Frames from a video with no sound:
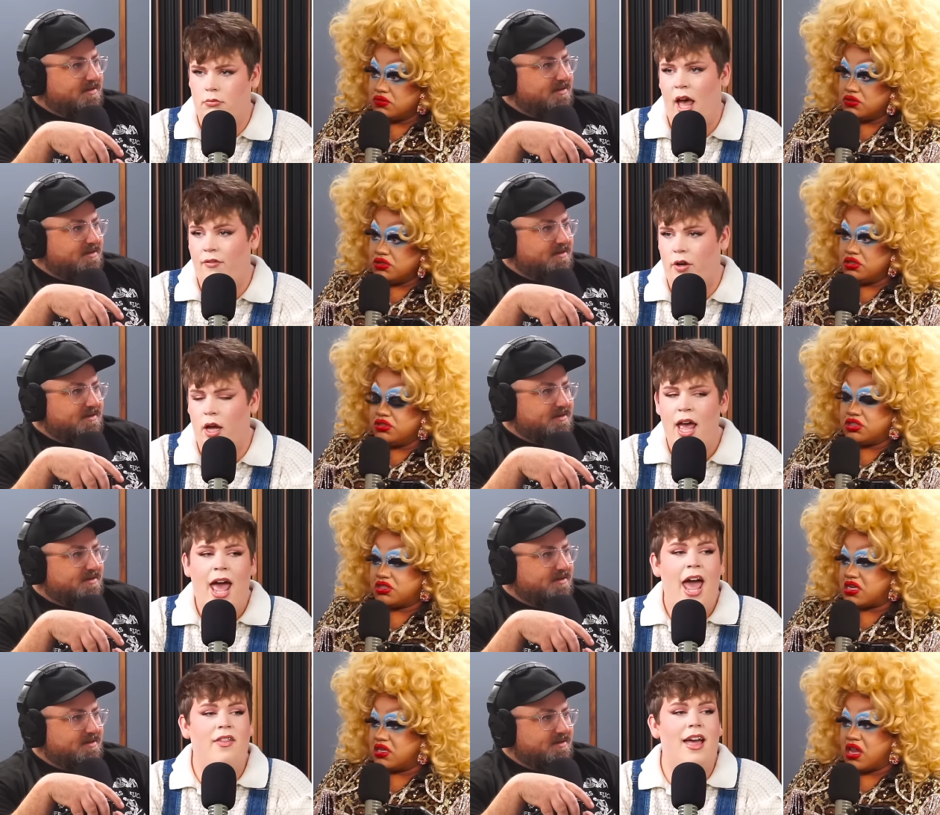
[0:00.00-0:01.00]
Speaker 1: Ever. You're just
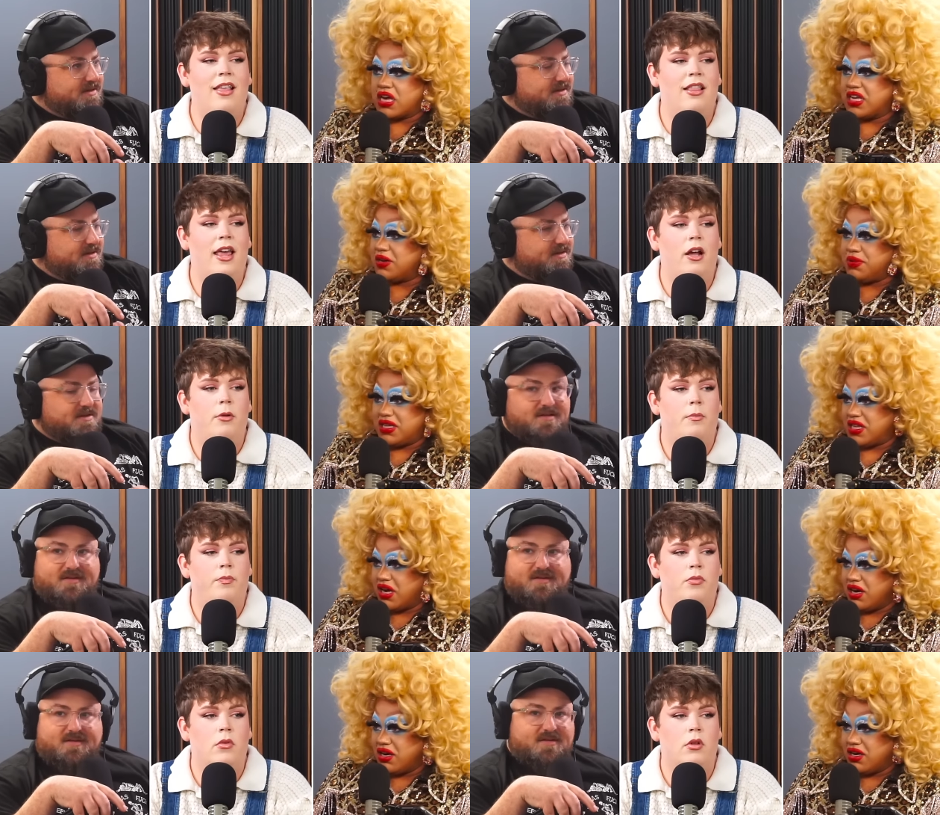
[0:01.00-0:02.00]
and that's lucky the thing. to be
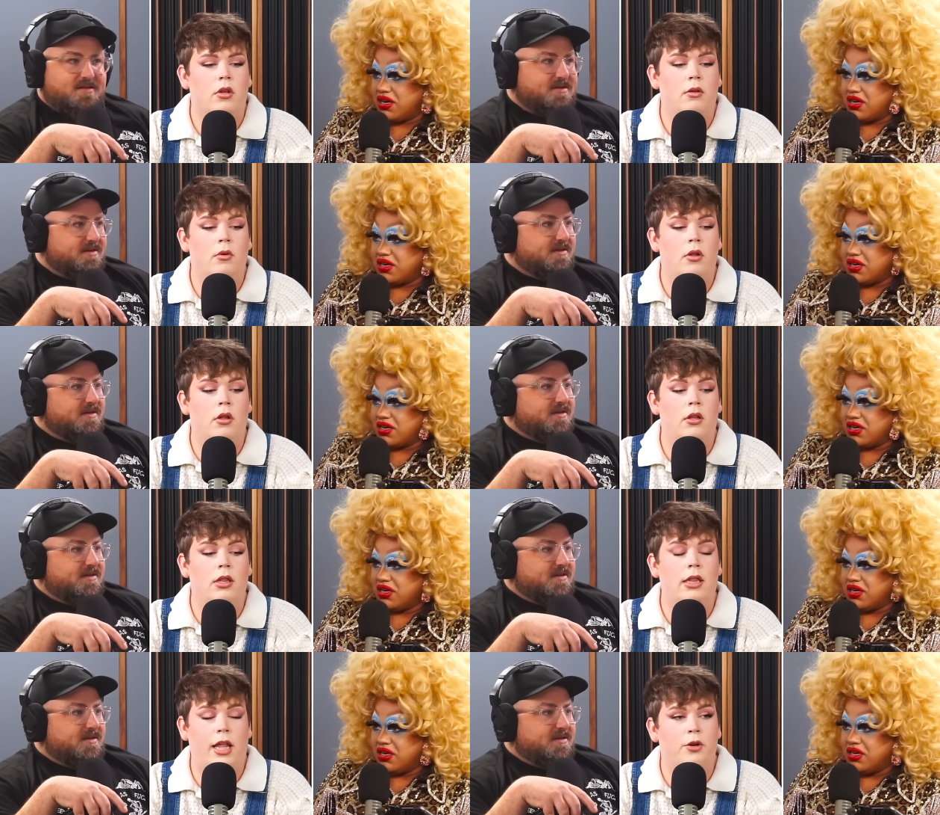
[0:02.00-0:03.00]
there
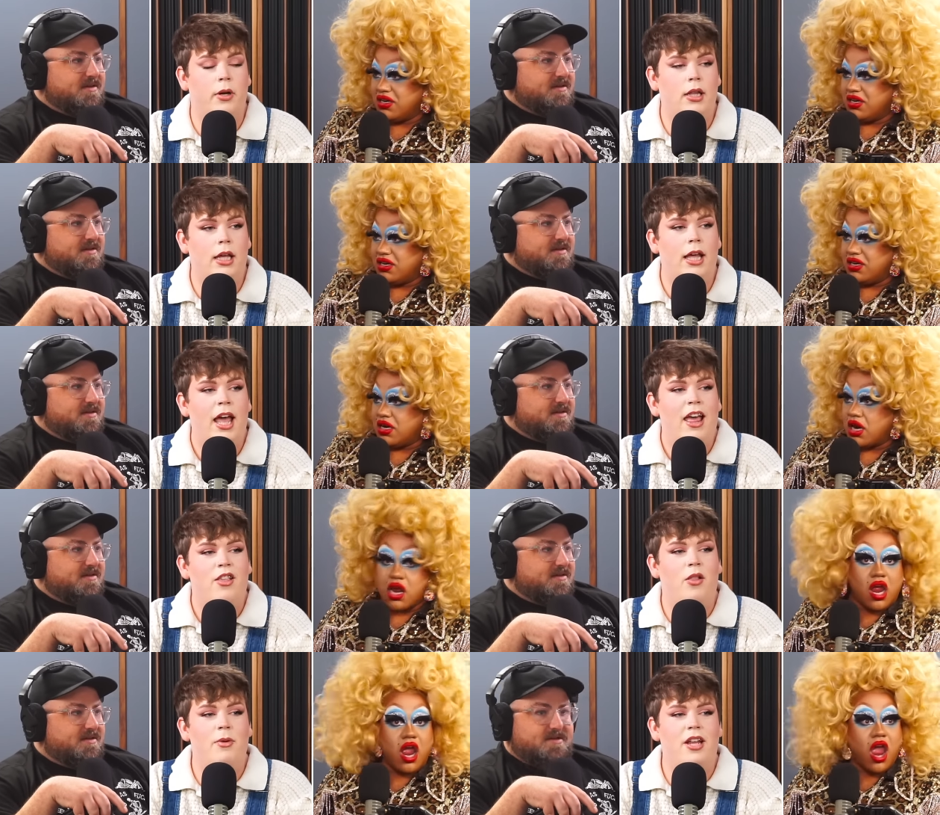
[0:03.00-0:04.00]
literally.
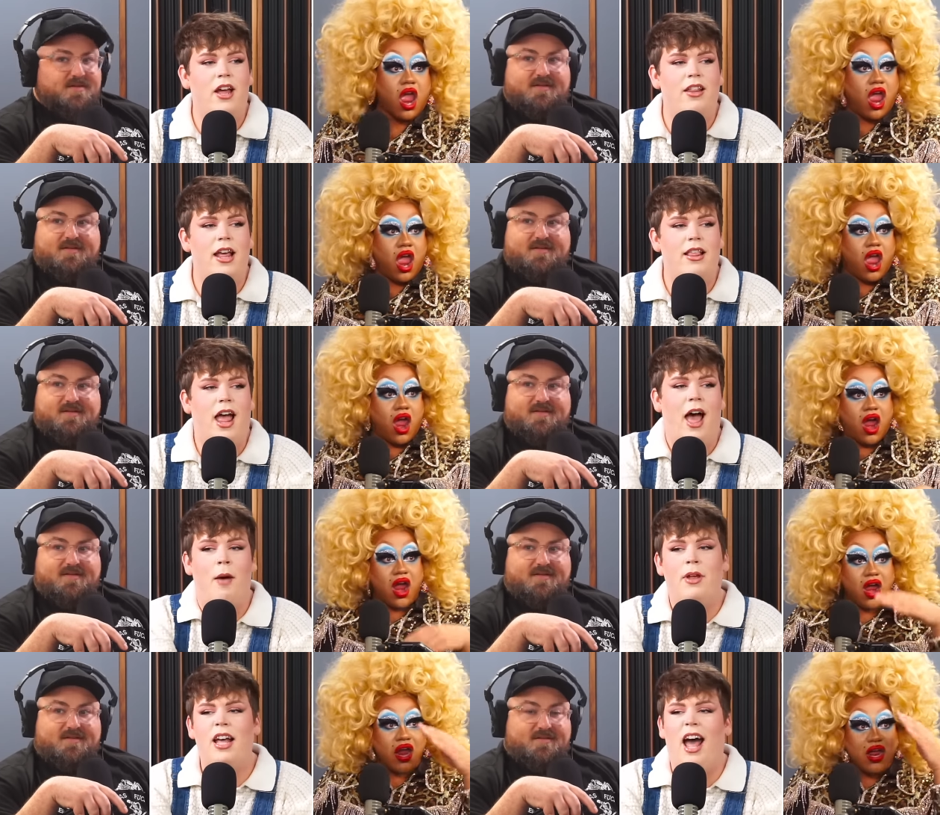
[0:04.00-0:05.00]
So let me tell you this. I,
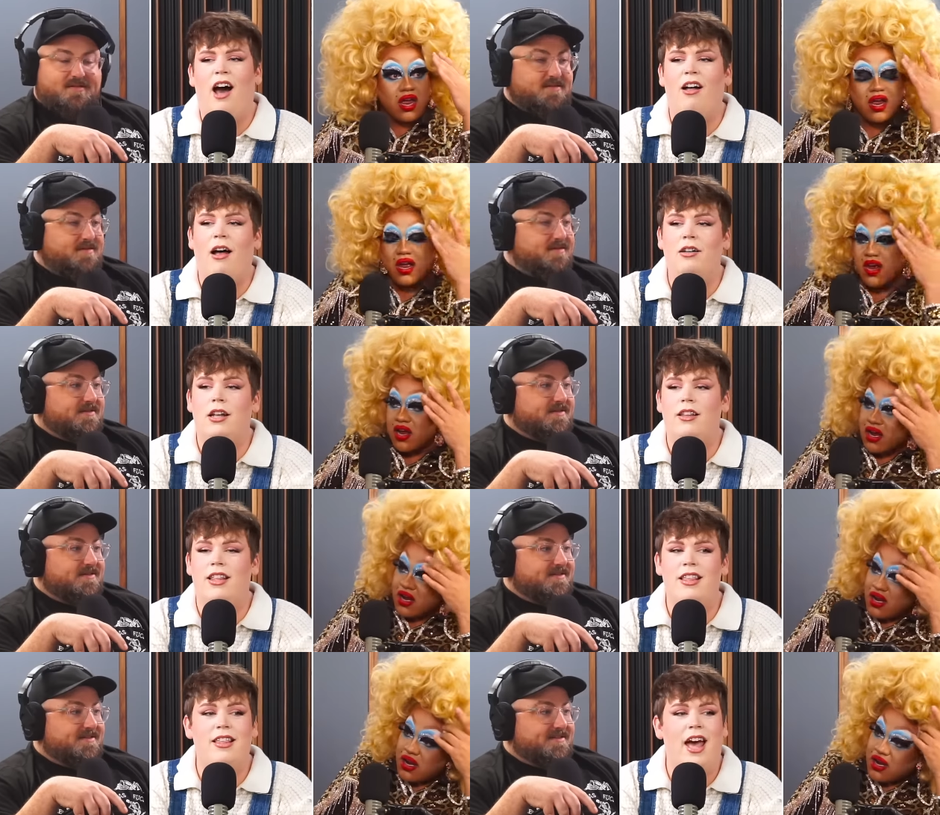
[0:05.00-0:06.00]
am gonna. I'll, I'll, tell you.
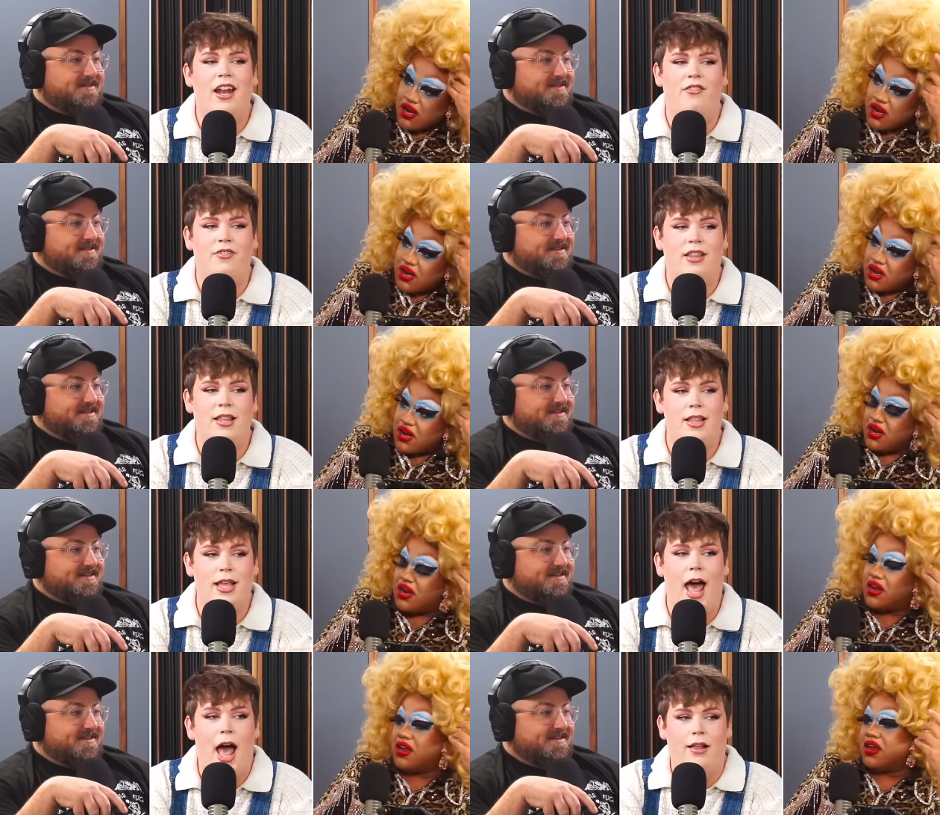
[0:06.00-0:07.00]
This is kind of. This is a
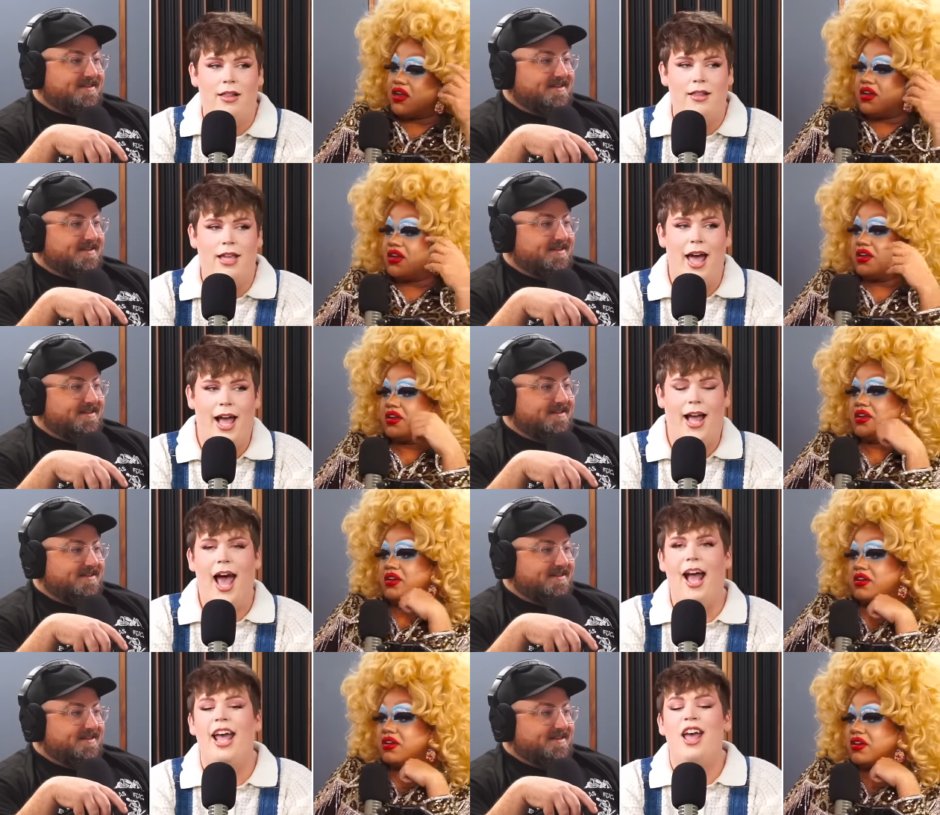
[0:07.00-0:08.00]
gag. This is a gag, gag,
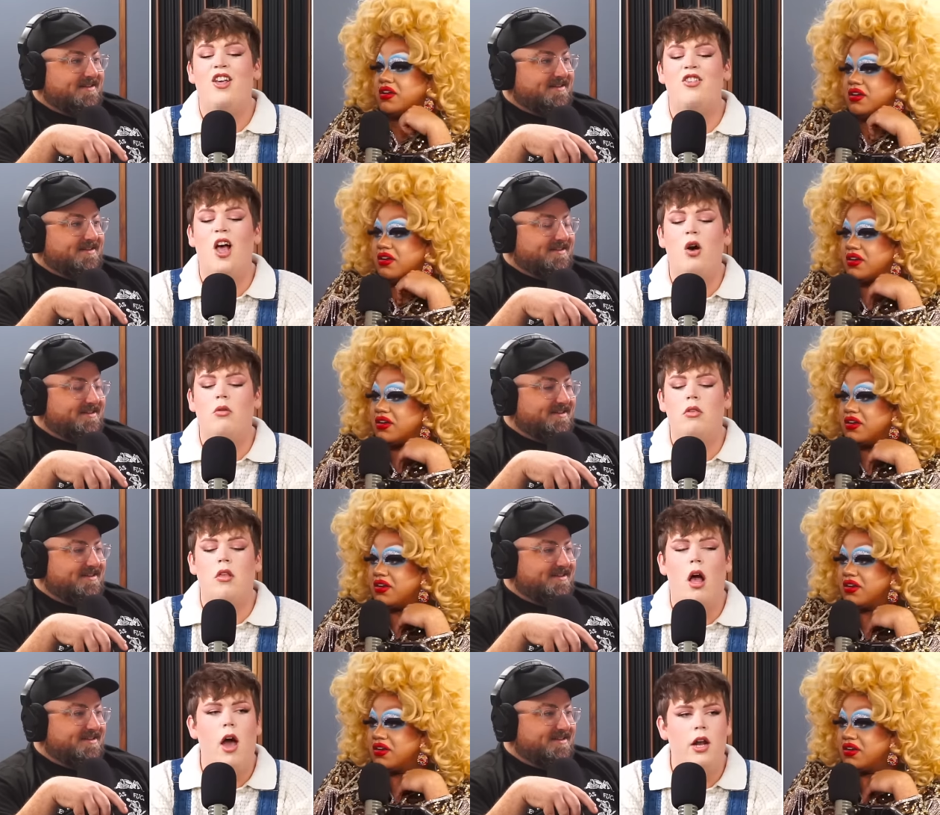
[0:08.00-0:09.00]
gag. So
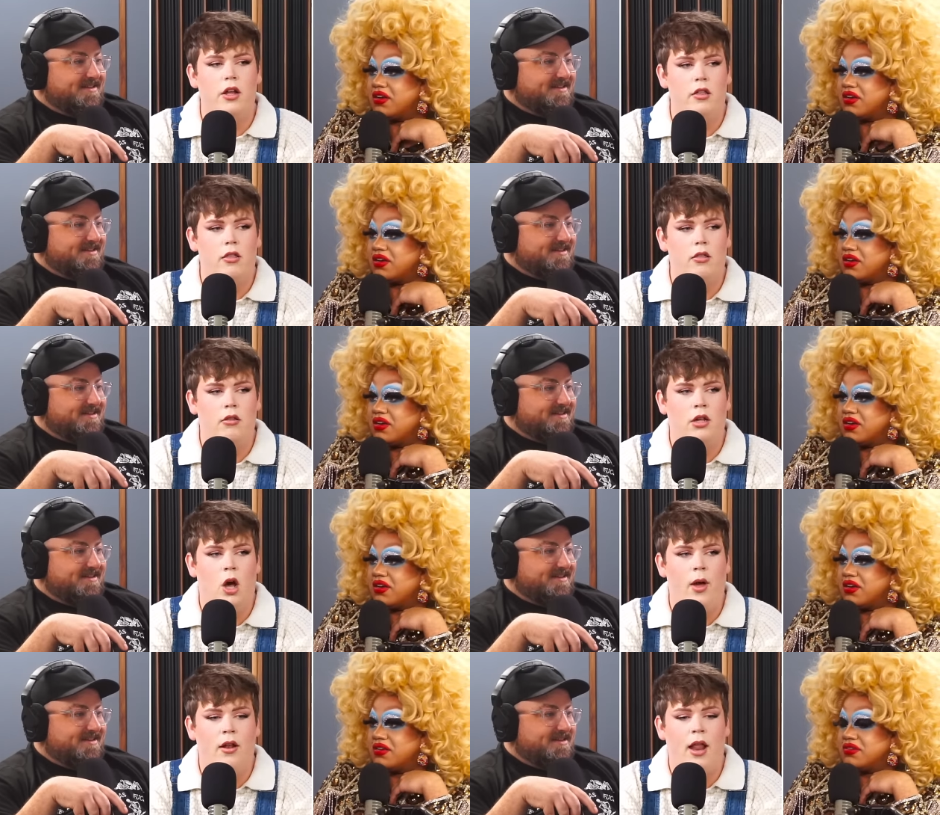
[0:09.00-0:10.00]
songwriters
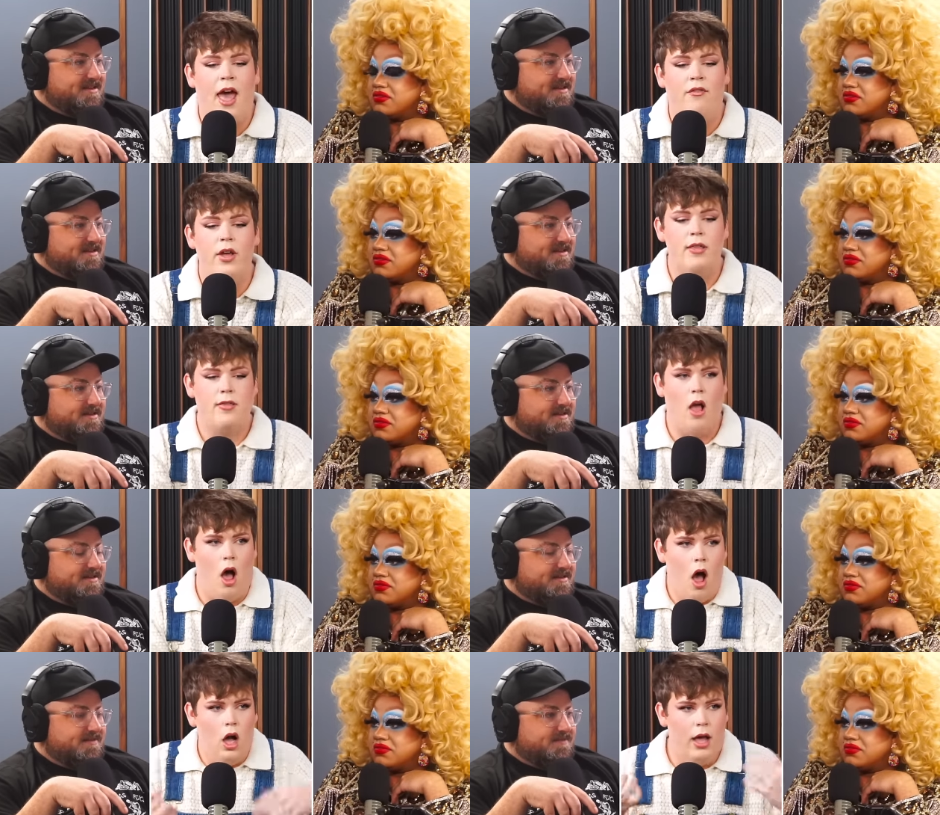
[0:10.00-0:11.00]
go in. Every
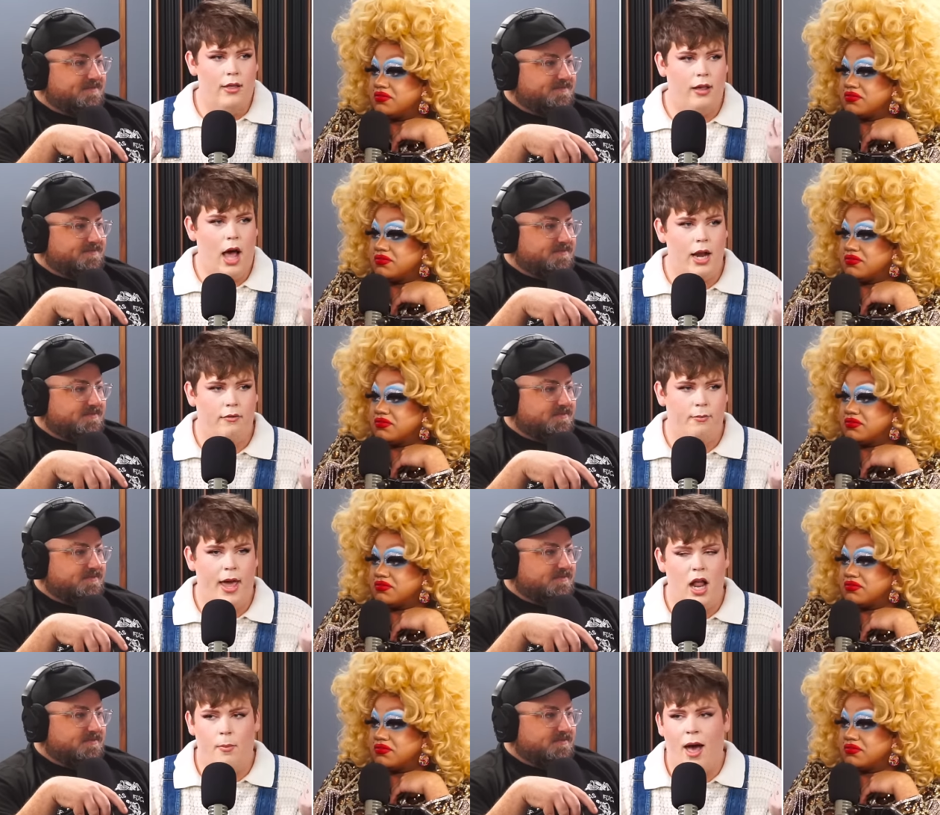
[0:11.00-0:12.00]
song is kind of
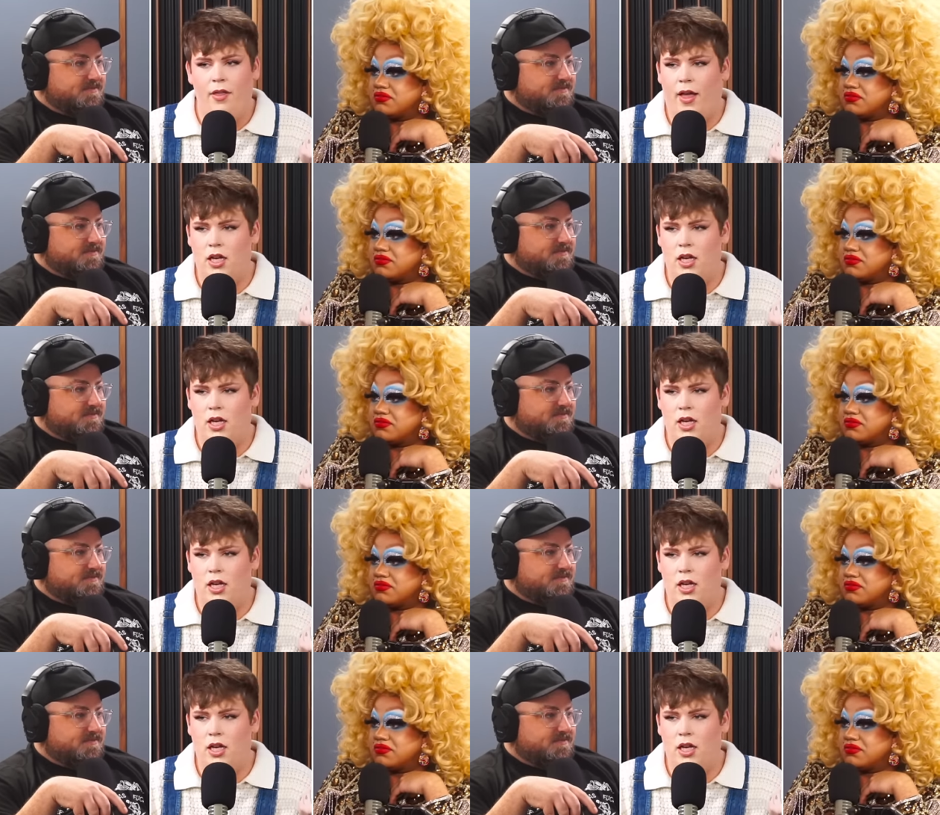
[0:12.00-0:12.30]
made up. I like